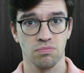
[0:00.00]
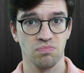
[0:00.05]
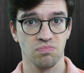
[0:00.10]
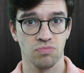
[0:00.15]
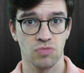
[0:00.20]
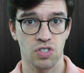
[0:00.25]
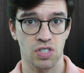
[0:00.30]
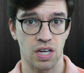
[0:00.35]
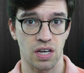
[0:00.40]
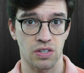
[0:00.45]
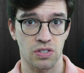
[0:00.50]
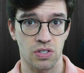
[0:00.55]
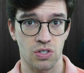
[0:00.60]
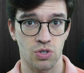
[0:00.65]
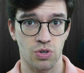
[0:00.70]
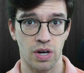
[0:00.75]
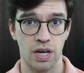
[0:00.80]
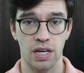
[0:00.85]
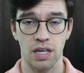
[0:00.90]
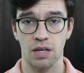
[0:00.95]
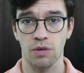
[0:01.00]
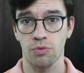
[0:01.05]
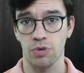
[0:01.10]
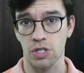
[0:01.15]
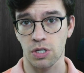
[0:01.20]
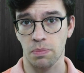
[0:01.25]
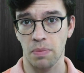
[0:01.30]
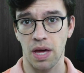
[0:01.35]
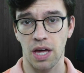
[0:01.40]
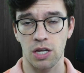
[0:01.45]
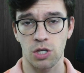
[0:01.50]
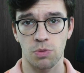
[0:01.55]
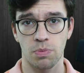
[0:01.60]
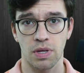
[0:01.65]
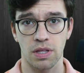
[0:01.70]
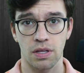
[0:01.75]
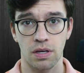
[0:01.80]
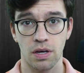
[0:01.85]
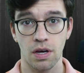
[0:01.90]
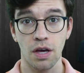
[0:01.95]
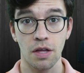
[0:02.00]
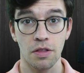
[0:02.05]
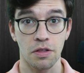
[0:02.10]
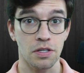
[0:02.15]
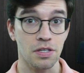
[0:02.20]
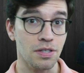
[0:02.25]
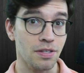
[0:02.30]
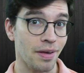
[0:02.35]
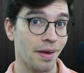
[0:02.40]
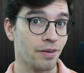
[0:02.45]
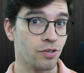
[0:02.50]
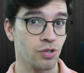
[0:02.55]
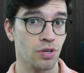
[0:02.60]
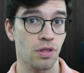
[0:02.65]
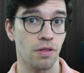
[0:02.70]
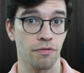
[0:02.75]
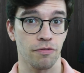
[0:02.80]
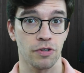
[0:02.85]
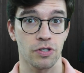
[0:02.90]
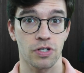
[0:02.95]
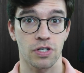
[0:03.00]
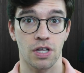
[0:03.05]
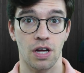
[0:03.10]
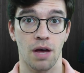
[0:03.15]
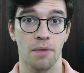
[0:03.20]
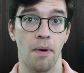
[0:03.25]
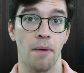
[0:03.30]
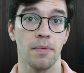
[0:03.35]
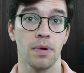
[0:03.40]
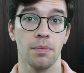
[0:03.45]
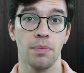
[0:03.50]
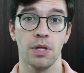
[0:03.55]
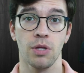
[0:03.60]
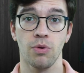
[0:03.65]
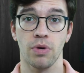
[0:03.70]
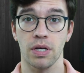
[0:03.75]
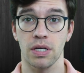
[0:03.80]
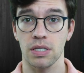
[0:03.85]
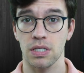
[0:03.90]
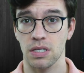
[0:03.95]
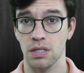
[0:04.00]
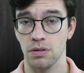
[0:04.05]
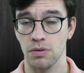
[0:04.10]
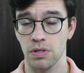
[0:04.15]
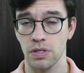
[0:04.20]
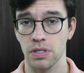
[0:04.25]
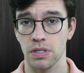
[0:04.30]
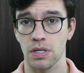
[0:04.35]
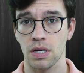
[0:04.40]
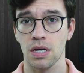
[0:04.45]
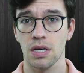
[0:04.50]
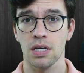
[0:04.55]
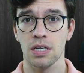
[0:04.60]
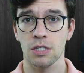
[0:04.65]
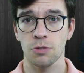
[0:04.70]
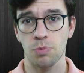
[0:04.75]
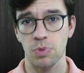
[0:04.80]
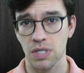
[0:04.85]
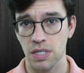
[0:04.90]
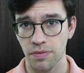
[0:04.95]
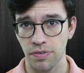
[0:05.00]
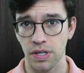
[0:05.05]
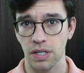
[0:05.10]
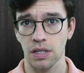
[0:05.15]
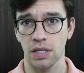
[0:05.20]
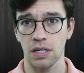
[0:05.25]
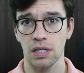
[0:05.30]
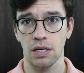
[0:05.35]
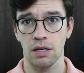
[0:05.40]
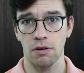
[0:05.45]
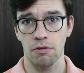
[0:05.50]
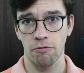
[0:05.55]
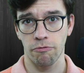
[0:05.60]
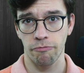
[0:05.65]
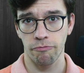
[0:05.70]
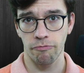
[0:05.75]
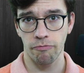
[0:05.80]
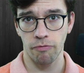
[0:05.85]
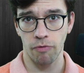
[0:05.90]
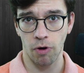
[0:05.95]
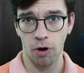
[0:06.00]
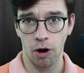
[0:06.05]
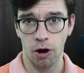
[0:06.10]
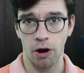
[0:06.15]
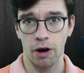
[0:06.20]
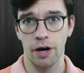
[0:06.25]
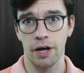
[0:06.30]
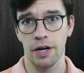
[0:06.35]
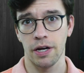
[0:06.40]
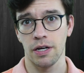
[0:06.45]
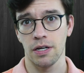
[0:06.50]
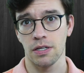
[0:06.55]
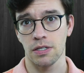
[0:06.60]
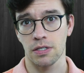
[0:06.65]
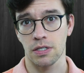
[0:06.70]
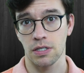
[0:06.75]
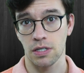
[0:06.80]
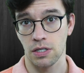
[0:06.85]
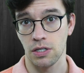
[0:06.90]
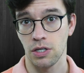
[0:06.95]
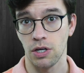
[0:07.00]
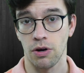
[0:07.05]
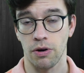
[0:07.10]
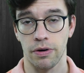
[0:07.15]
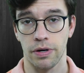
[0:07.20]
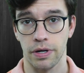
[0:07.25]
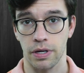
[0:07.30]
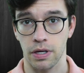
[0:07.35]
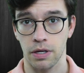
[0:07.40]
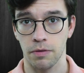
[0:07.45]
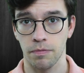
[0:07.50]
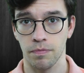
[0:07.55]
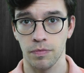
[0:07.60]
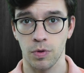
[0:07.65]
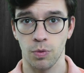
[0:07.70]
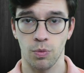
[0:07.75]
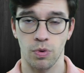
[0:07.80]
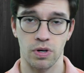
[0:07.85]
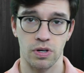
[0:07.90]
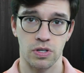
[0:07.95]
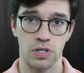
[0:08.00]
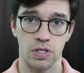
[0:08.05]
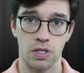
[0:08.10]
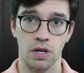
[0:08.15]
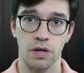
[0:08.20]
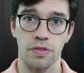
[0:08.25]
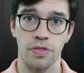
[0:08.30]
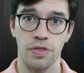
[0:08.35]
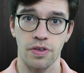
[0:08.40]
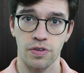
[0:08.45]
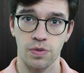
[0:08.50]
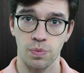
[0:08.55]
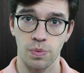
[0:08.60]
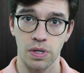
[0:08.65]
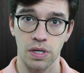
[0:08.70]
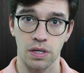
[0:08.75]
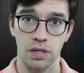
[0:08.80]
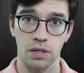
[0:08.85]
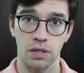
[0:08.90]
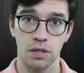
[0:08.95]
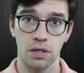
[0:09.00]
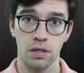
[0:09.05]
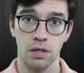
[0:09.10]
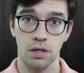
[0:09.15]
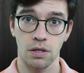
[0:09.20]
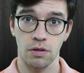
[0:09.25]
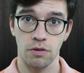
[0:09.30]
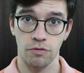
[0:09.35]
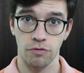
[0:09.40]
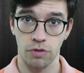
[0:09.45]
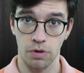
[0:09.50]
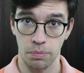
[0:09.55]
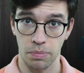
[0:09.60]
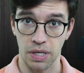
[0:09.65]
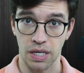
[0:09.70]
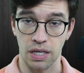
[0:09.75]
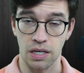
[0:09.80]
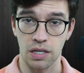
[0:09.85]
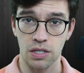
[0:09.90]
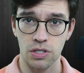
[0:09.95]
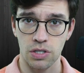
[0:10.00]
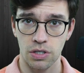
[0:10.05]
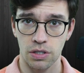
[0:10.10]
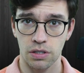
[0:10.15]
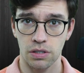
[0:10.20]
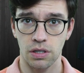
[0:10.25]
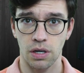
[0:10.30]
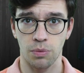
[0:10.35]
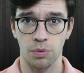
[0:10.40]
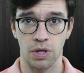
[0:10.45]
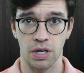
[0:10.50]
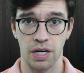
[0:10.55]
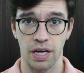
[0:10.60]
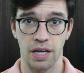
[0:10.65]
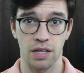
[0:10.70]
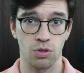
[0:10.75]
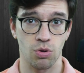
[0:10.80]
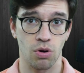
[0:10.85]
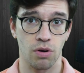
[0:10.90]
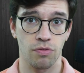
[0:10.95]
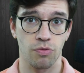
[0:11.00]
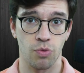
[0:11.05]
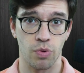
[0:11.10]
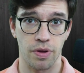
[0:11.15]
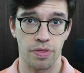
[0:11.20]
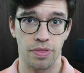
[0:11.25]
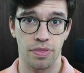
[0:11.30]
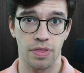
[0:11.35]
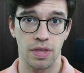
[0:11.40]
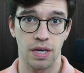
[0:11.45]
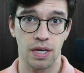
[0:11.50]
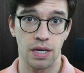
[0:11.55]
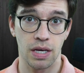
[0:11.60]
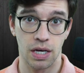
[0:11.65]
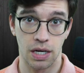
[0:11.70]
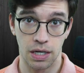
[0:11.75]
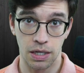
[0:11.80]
sales and trading, risk management. This is actually the first time I'm going to be doing a series specifically on seniority. We're going to start this week from being an intern, and we're going to end off with the